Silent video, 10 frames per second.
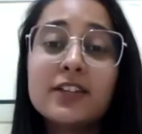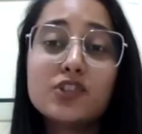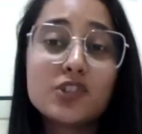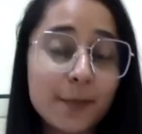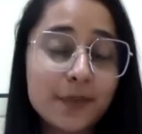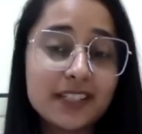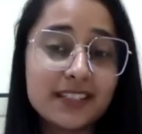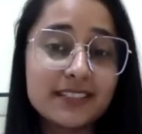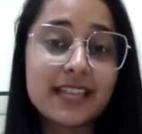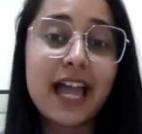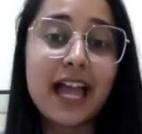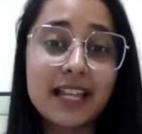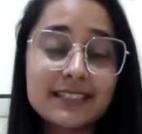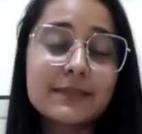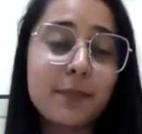Japanese,
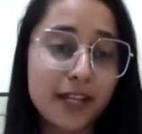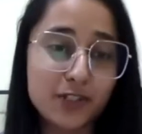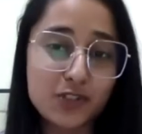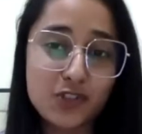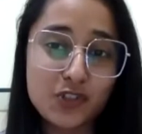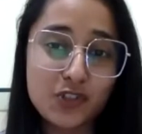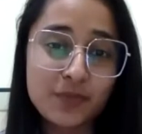and Spanish.